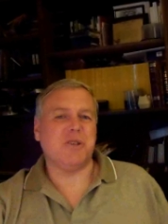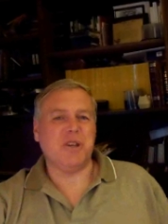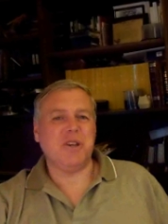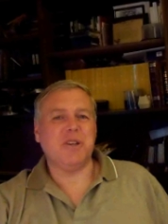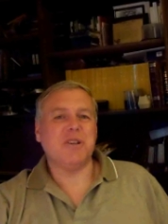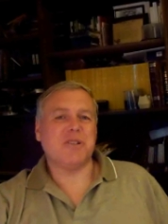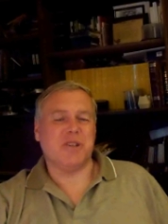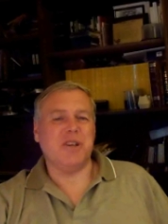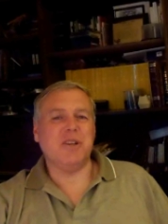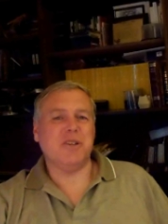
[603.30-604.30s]
the
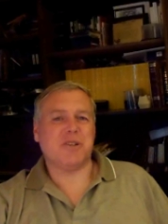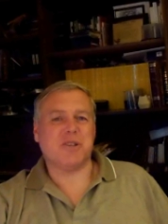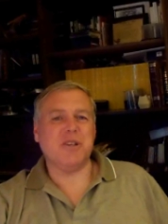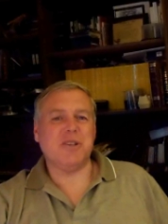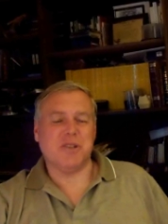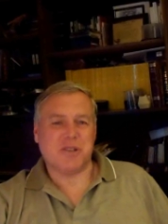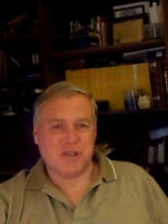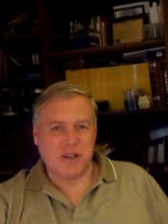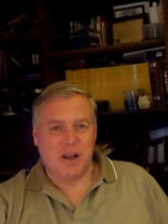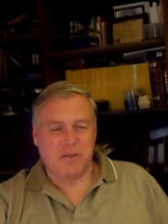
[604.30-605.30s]
genes in the seeds
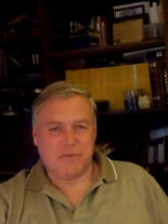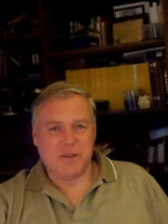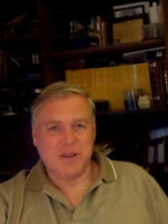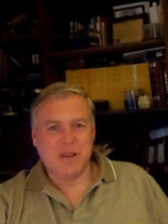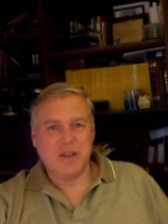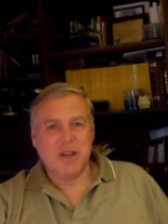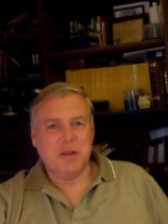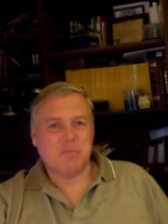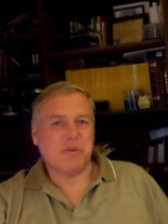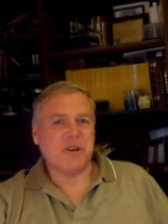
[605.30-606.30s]
itself
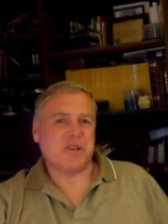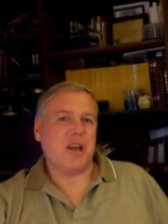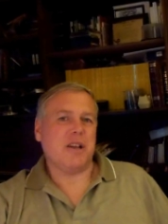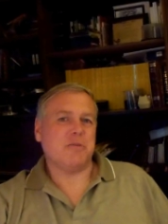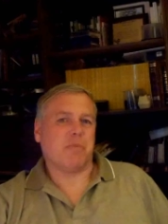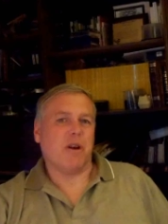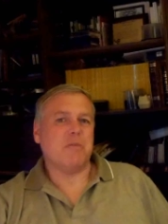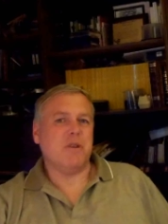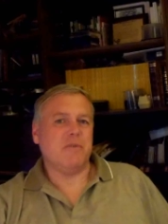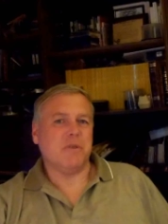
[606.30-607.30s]
it brings out the
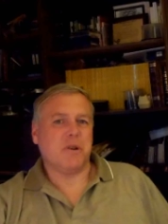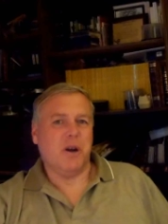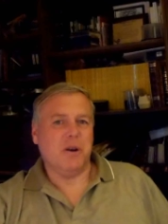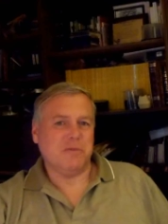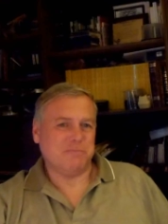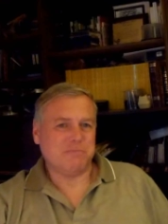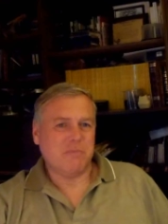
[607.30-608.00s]
primeval code